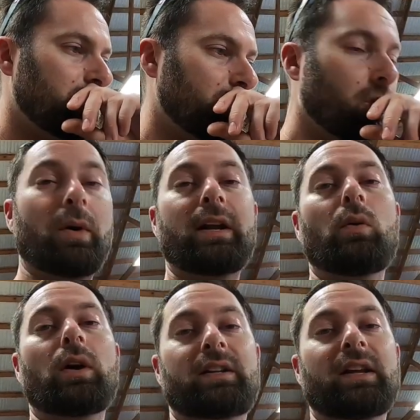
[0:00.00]
Well, we didn't
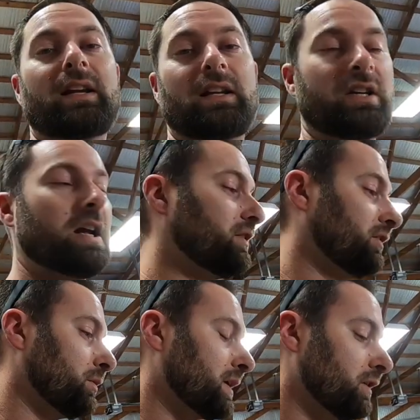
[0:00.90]
want to take any chances,
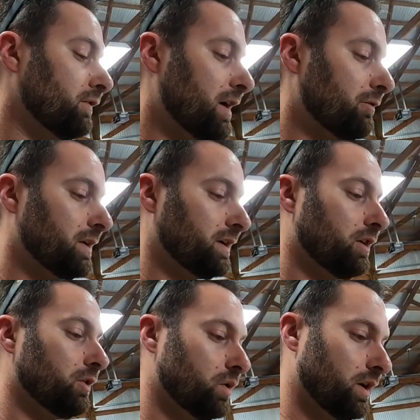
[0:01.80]
so we got a new valve body
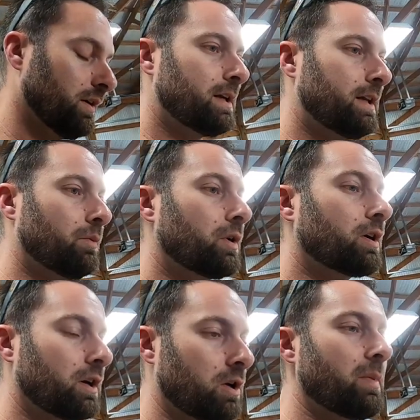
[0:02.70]
on the way. And then we're
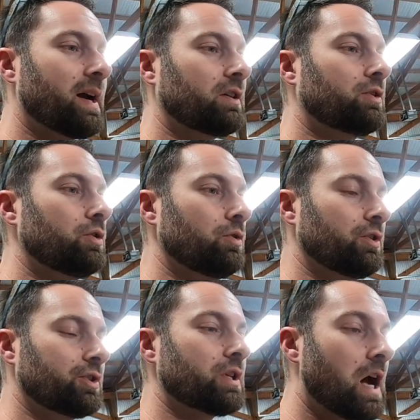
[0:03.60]
going to go back to
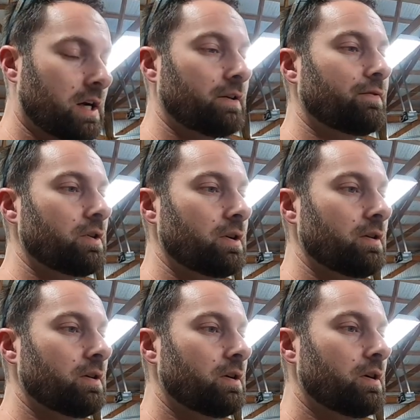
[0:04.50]
the stock converter
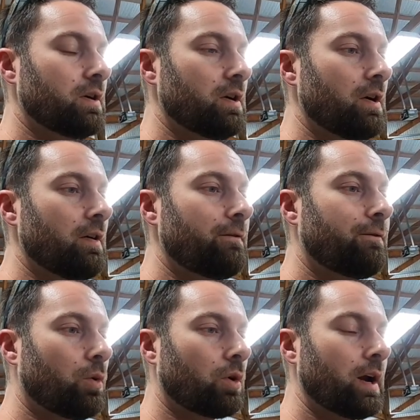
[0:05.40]

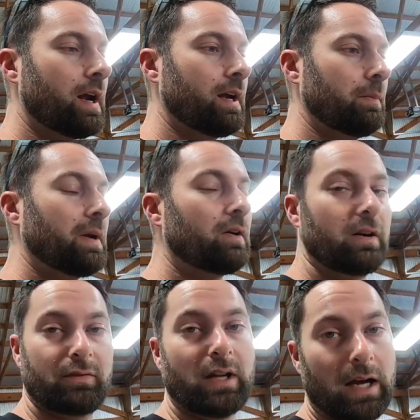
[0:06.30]
for a
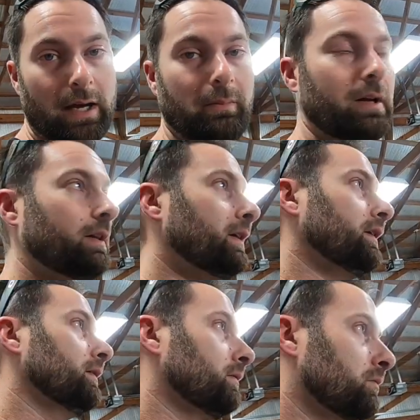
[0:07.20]
period of time. And
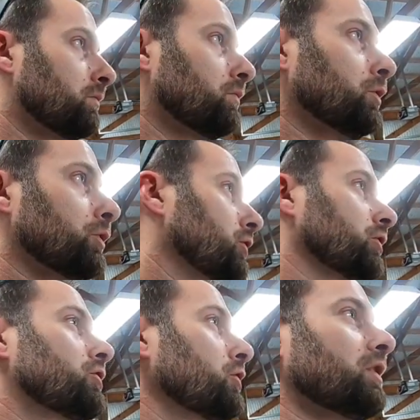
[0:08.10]
then we'll
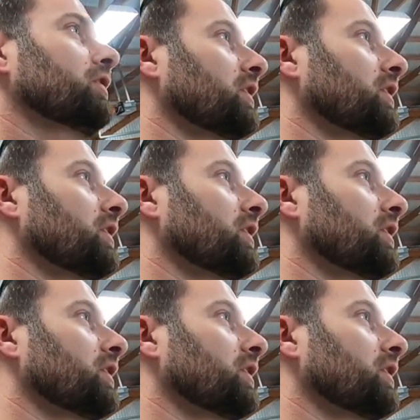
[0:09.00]
just do this